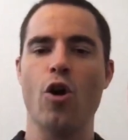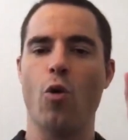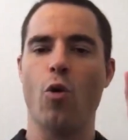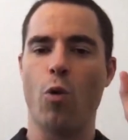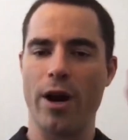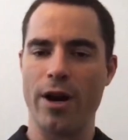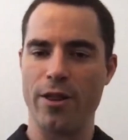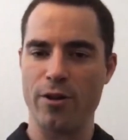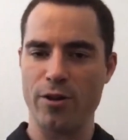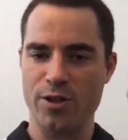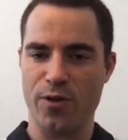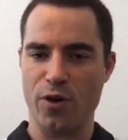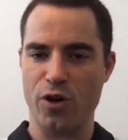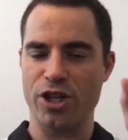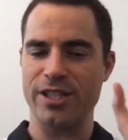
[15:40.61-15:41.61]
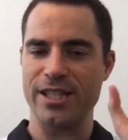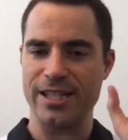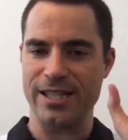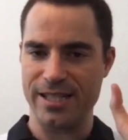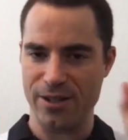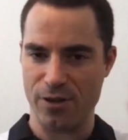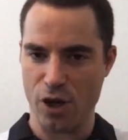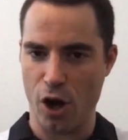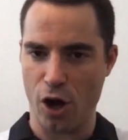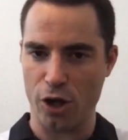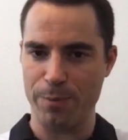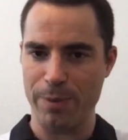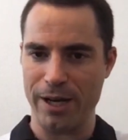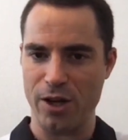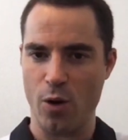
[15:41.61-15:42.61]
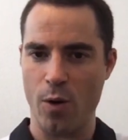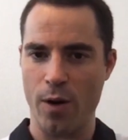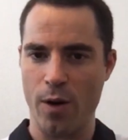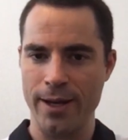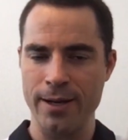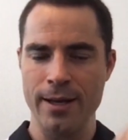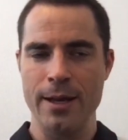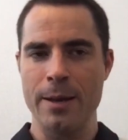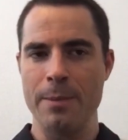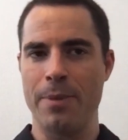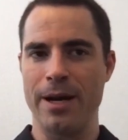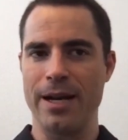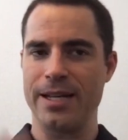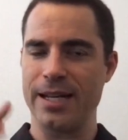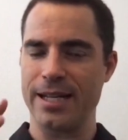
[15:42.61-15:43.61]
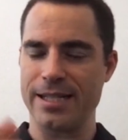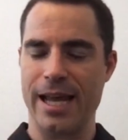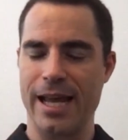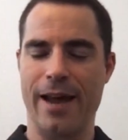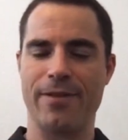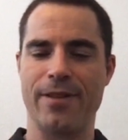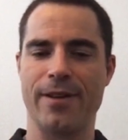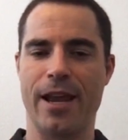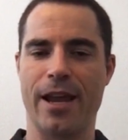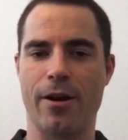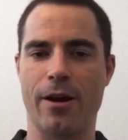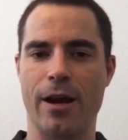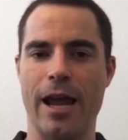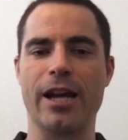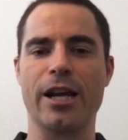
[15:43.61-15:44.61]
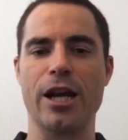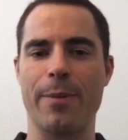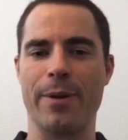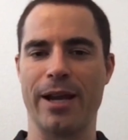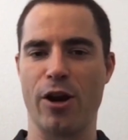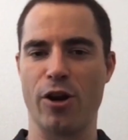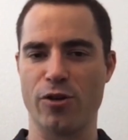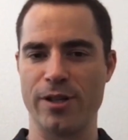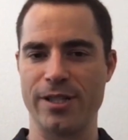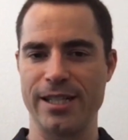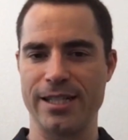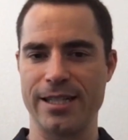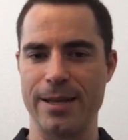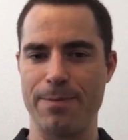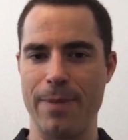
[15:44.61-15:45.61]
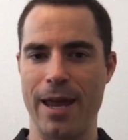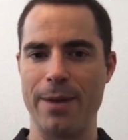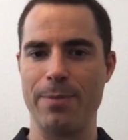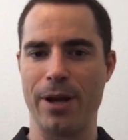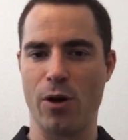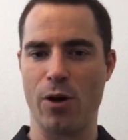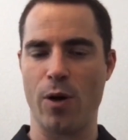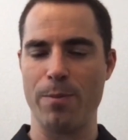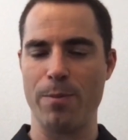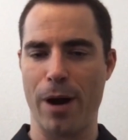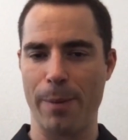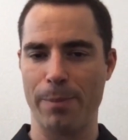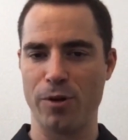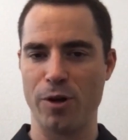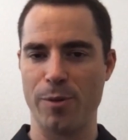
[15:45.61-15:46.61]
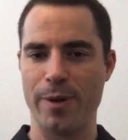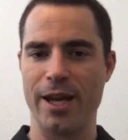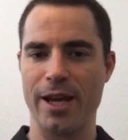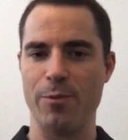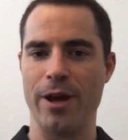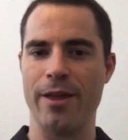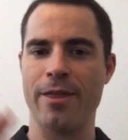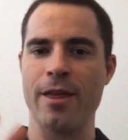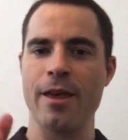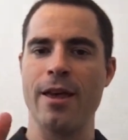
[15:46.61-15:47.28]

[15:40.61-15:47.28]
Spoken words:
One of those versions is still called Bitcoin, but it doesn't have the economic characteristics that made Bitcoin popular to begin with.